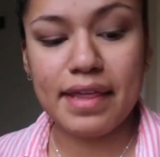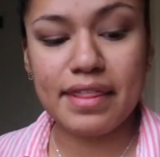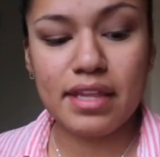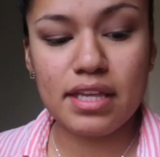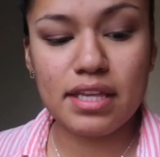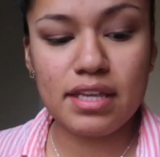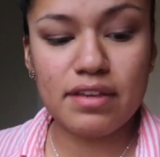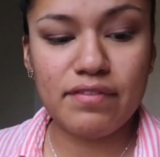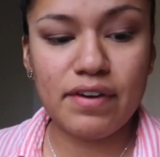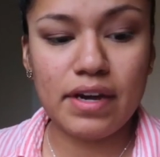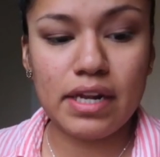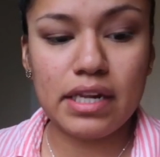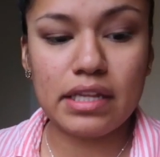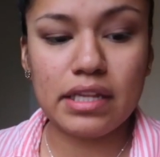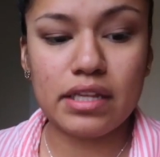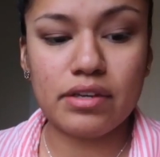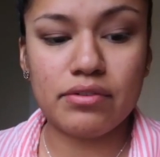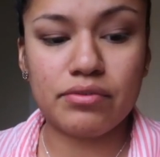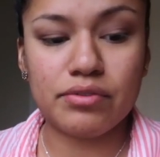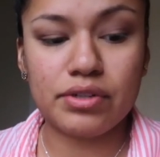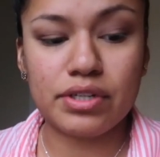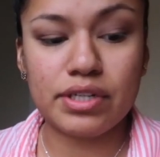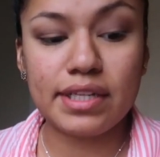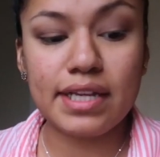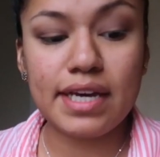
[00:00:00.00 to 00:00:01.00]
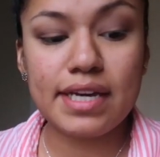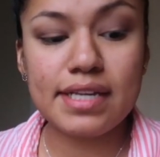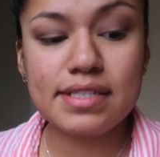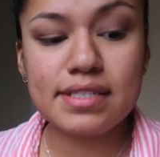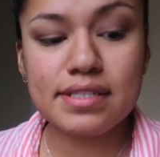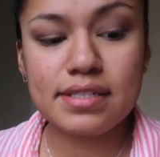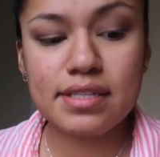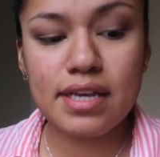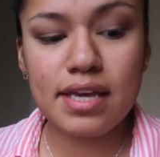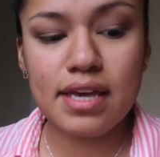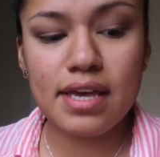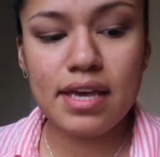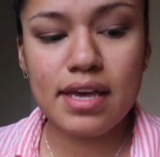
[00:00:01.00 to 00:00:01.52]
I think he finally
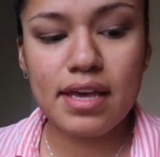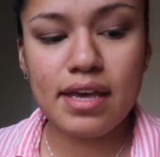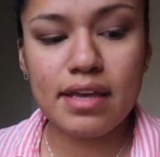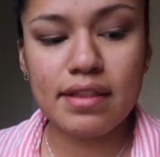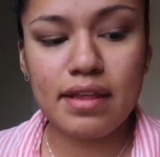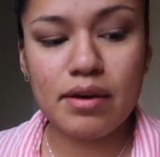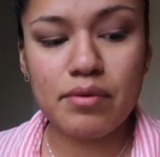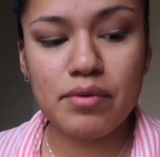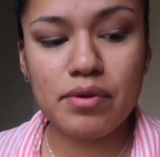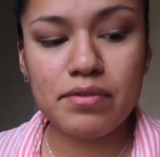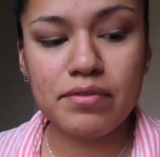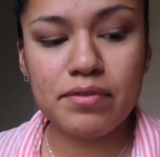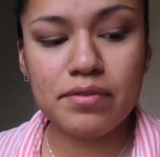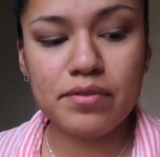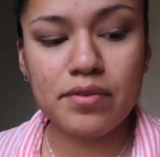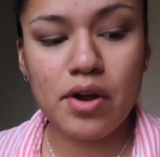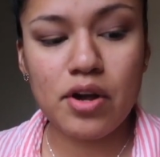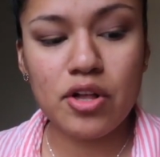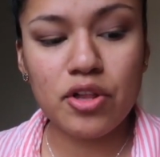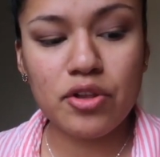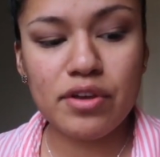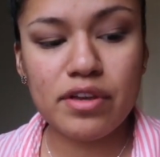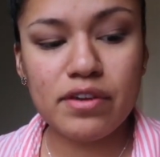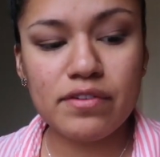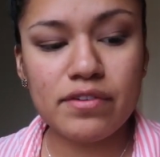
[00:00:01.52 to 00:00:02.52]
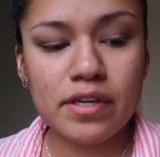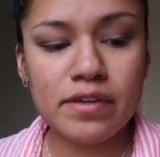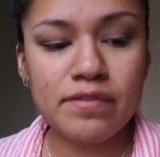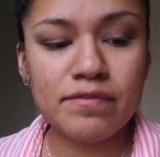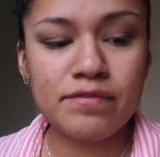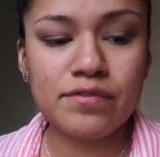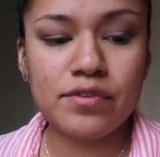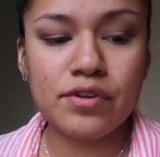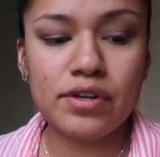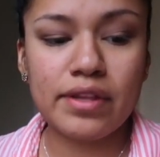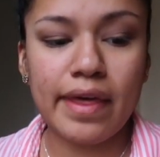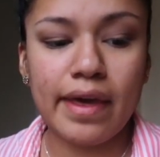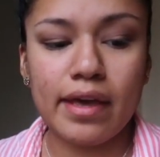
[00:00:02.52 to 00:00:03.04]
realized it, that we were following him
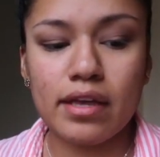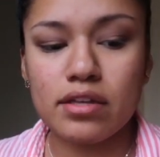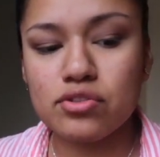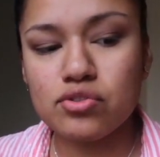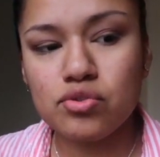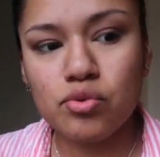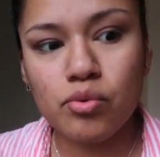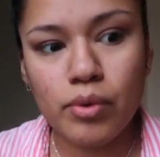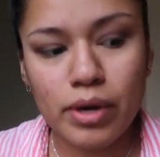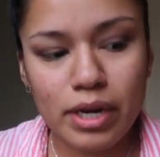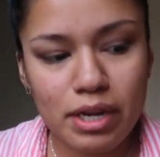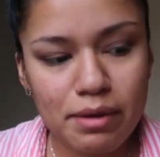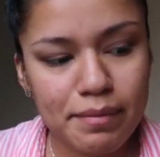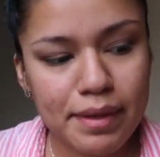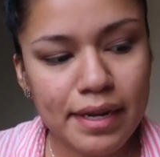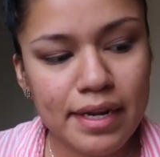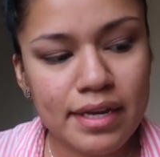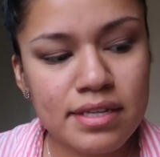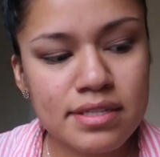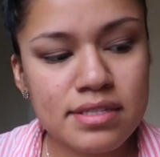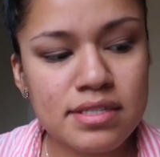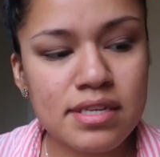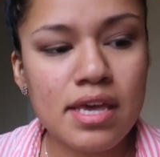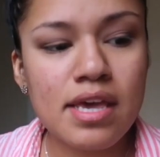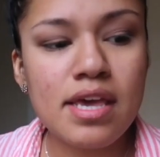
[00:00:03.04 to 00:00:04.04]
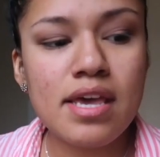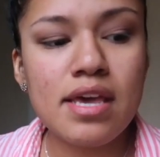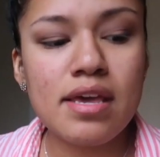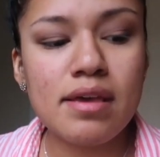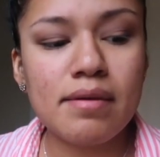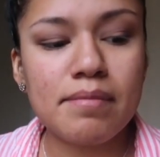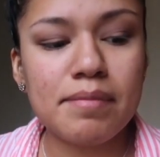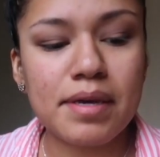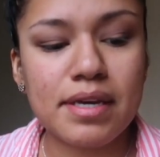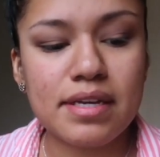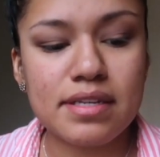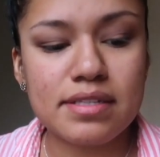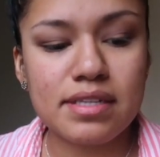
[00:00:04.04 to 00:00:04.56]
for like 20 minutes
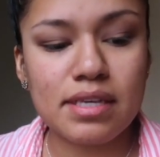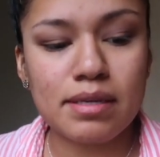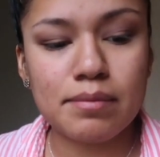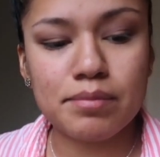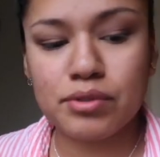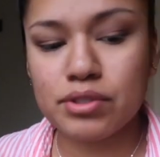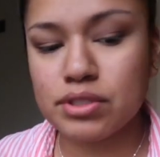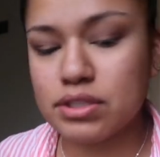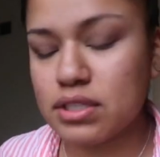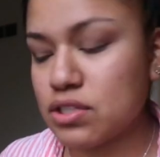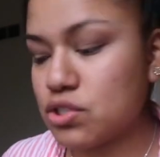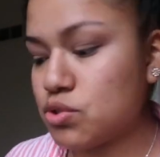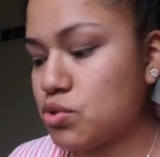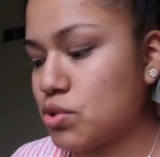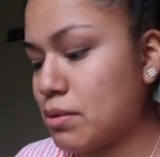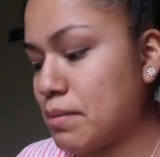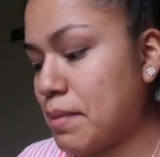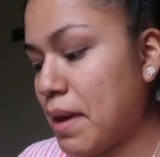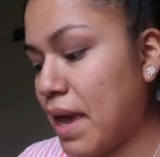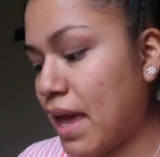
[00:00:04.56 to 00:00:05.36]
because he pulled into a